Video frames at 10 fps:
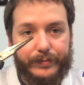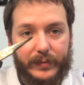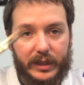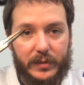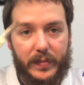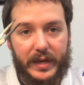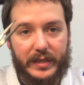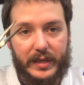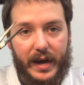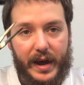It's
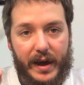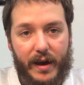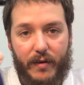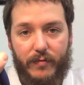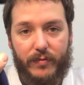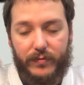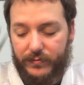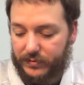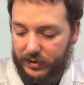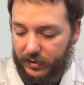best to have
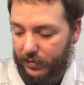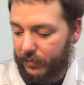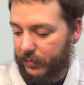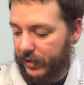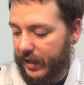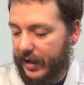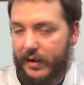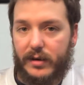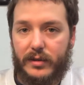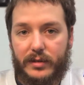some
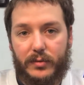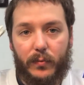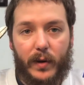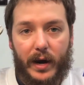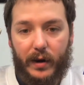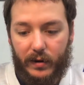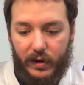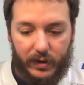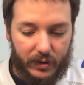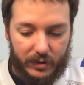pliers, wire
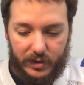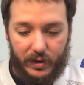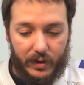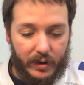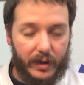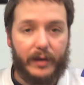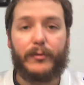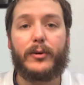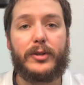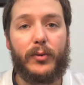cutters, and of
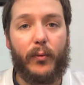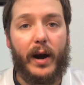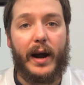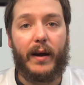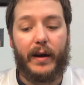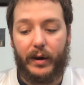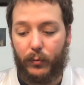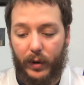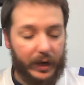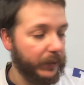course your wire and a
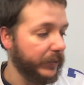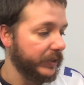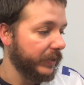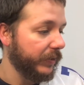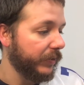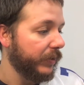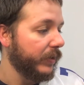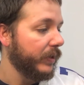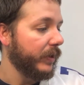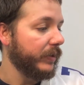wicking material.
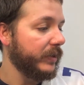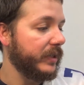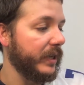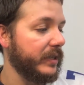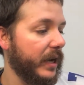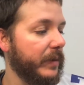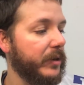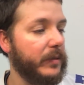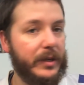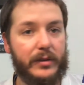In this case, I'm
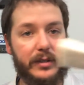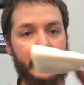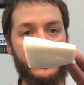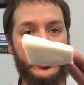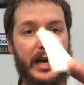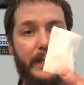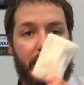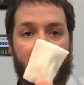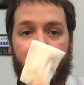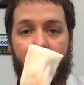going to be using
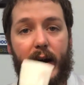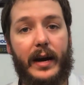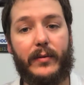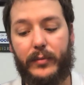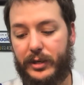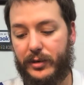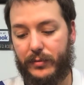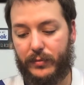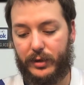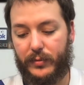Japanese cotton,
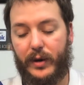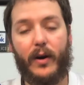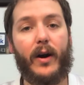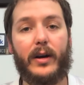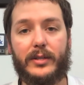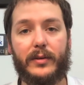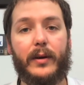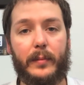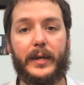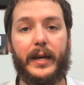which we are also
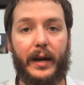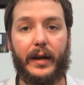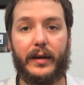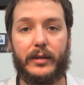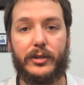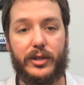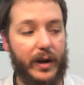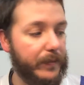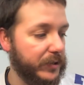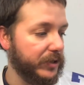going to be getting into the
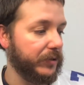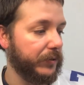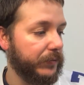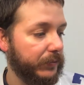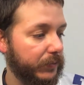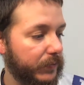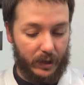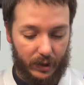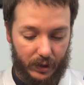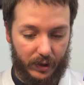shop soon.
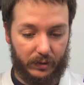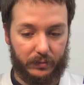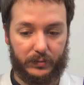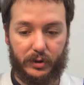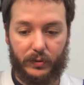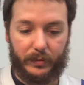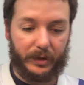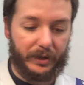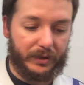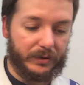So what I'm
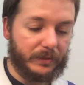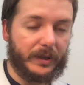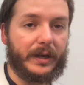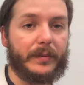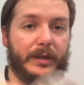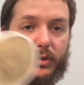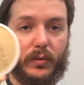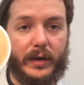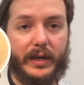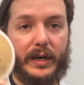going to do is I'm going to get my
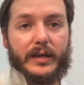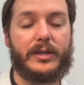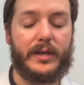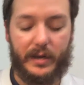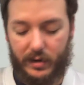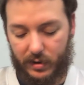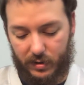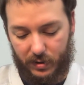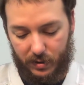20 gauge here,